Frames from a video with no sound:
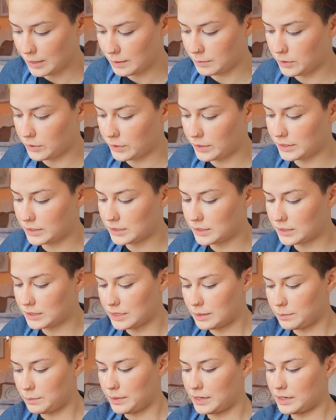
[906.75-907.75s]
going to
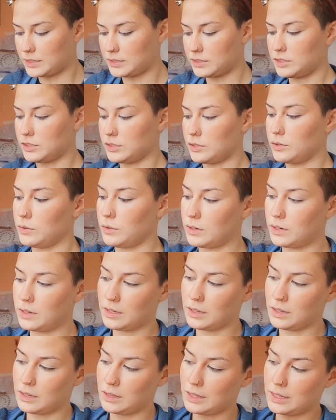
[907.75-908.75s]
dip into
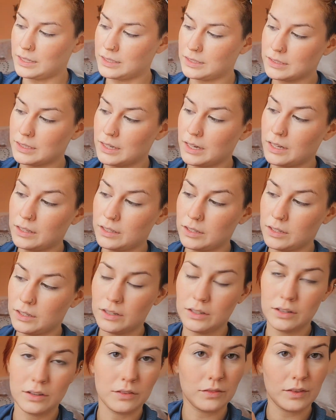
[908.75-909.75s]
this
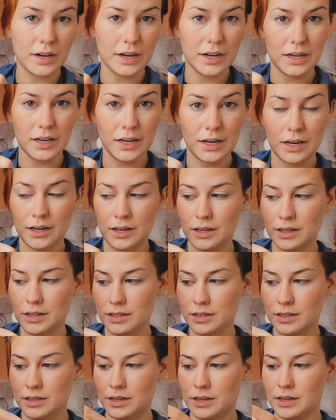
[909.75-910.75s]
color right
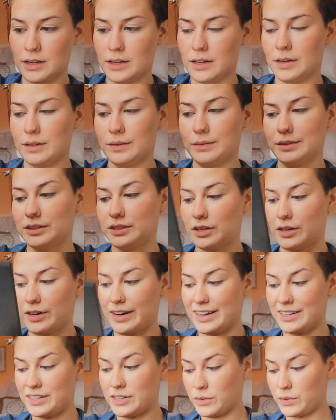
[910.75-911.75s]
here. Sorry,
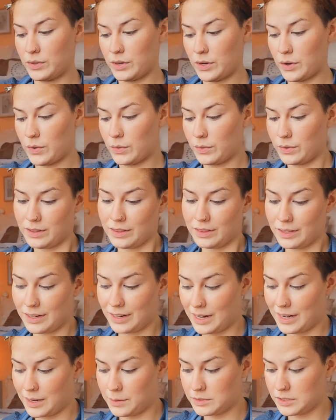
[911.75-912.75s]
I don't know the
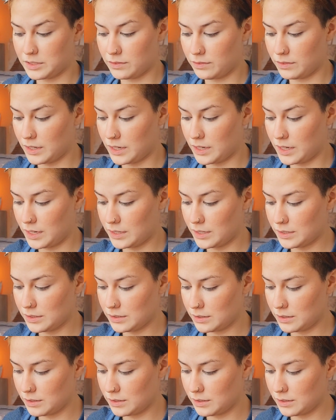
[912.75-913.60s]
names of these.